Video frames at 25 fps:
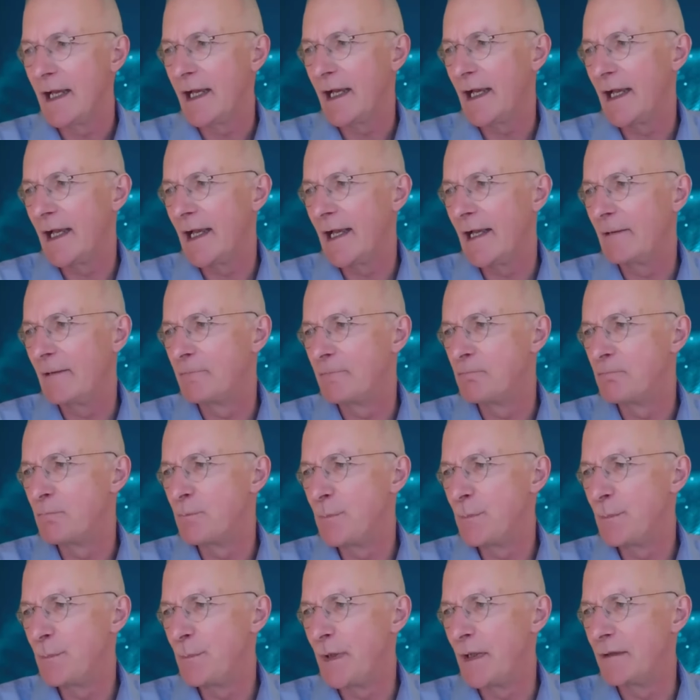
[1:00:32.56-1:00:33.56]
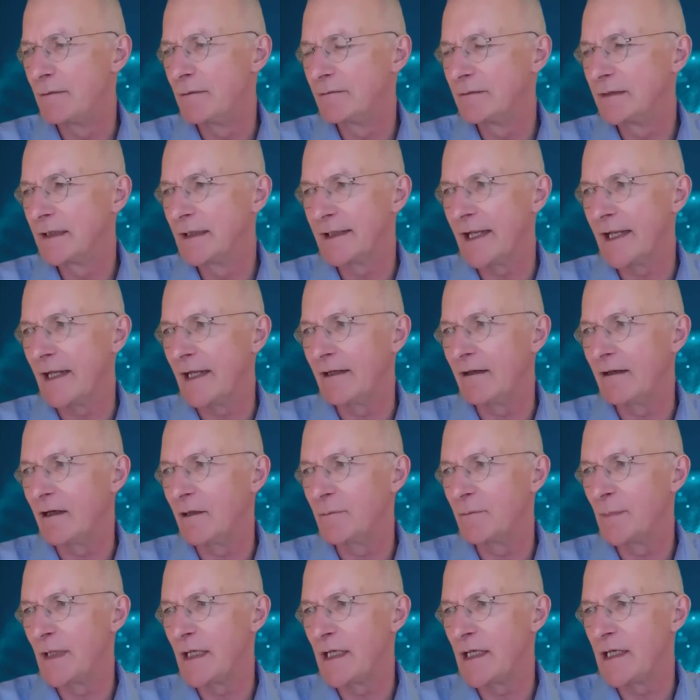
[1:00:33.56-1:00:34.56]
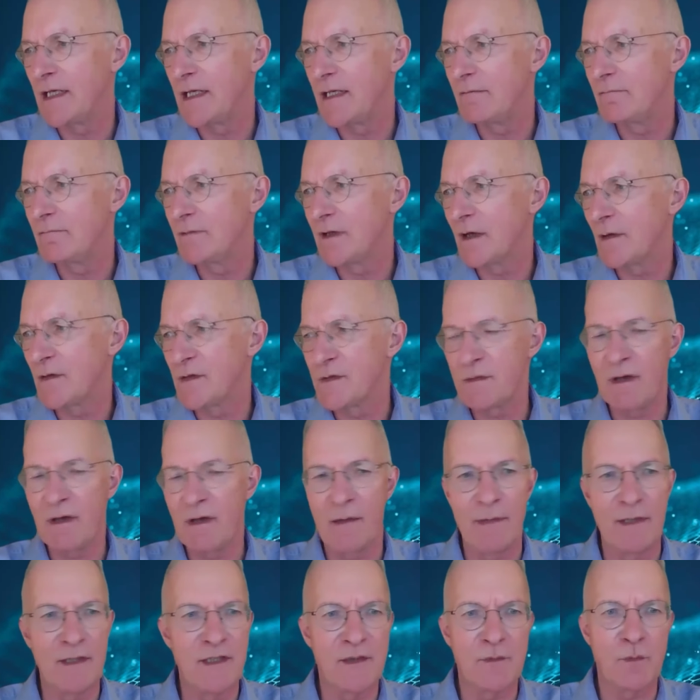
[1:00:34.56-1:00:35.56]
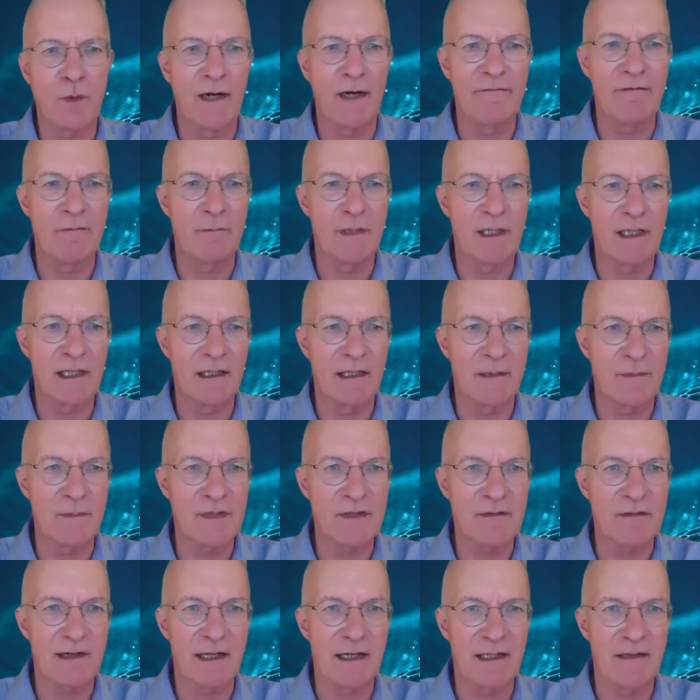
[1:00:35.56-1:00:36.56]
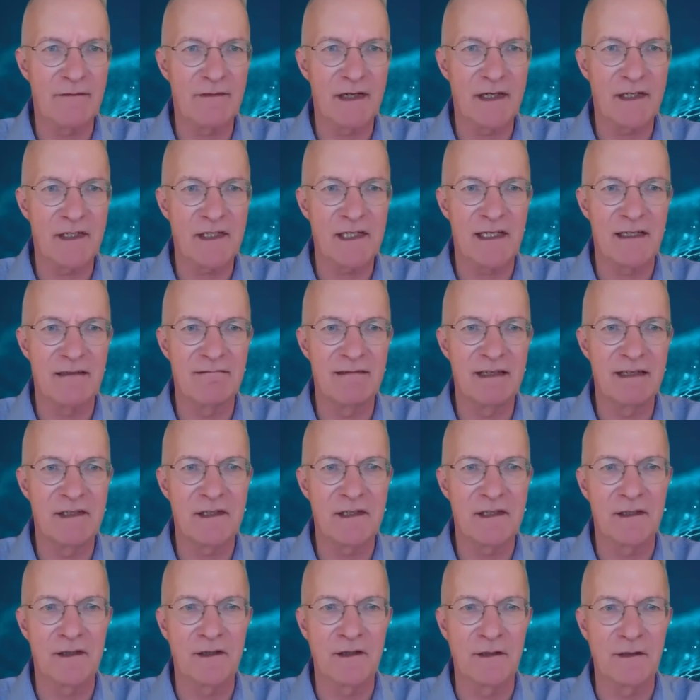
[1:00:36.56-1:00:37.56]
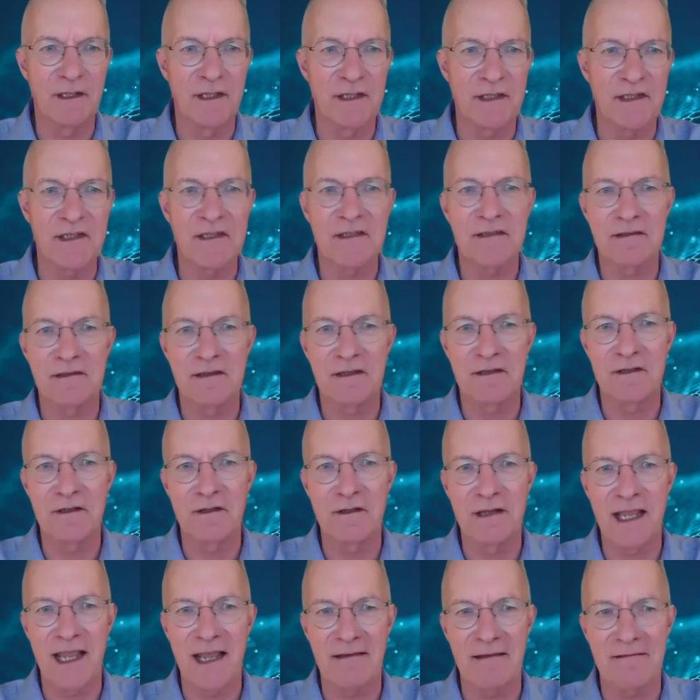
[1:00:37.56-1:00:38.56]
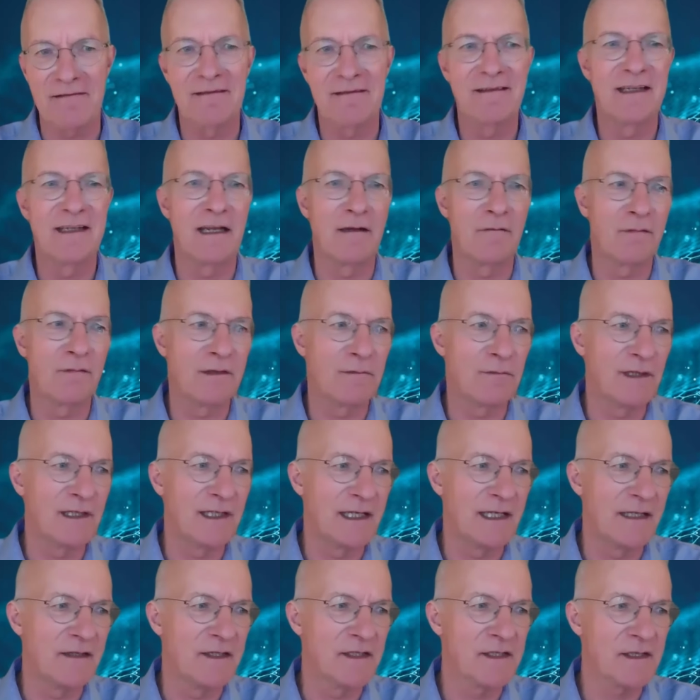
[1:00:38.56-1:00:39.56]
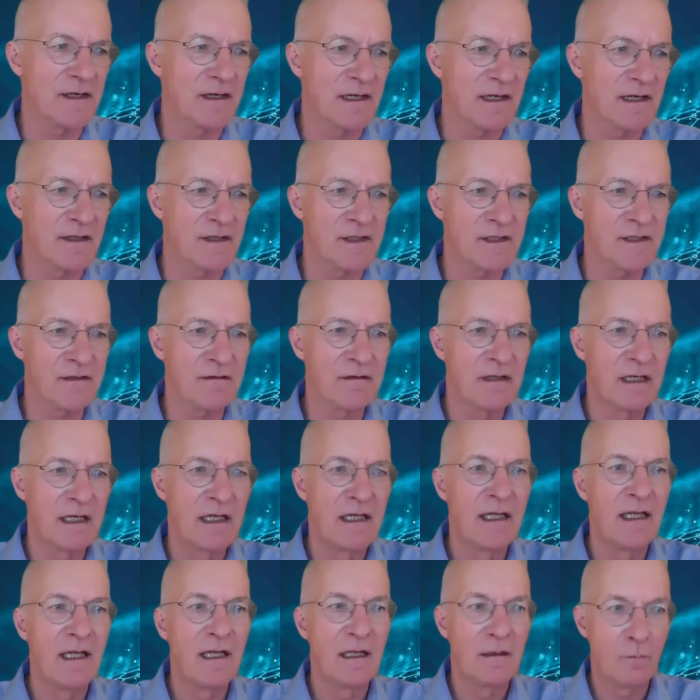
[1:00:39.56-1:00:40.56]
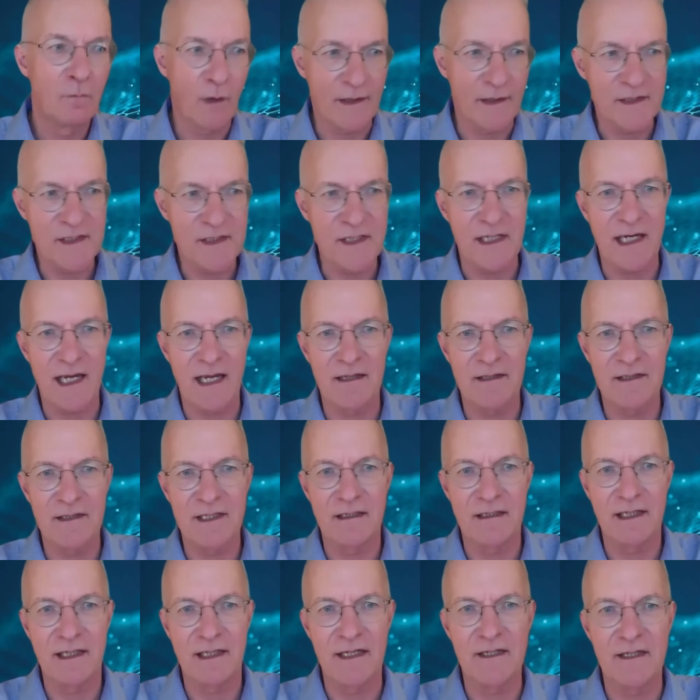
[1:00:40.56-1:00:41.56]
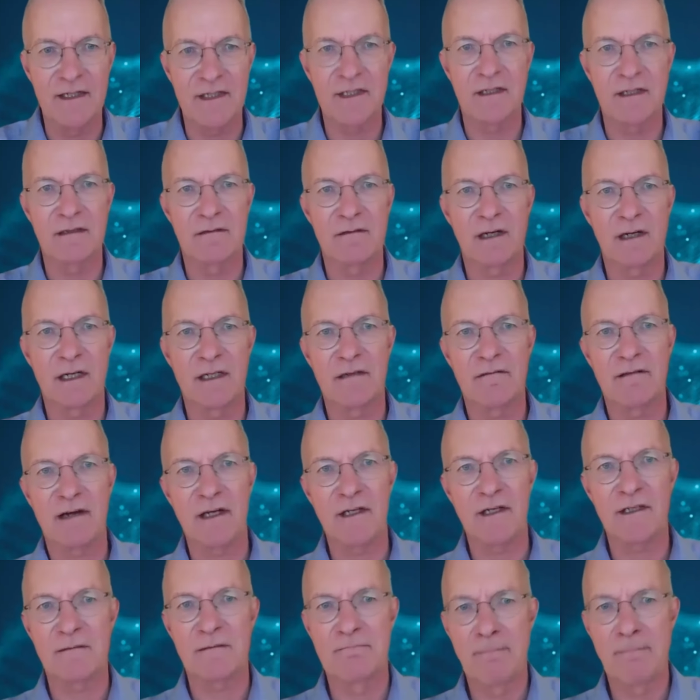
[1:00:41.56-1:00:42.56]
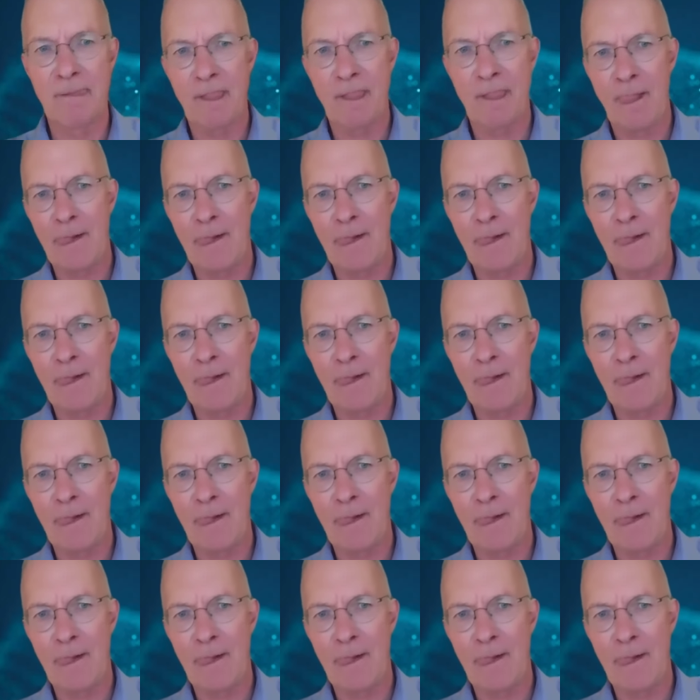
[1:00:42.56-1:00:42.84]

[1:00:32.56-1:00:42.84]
But again, I'd be just waving my arms around if I said it's going to do this, it's going to do that. We need the science once again to lead us in the right direction.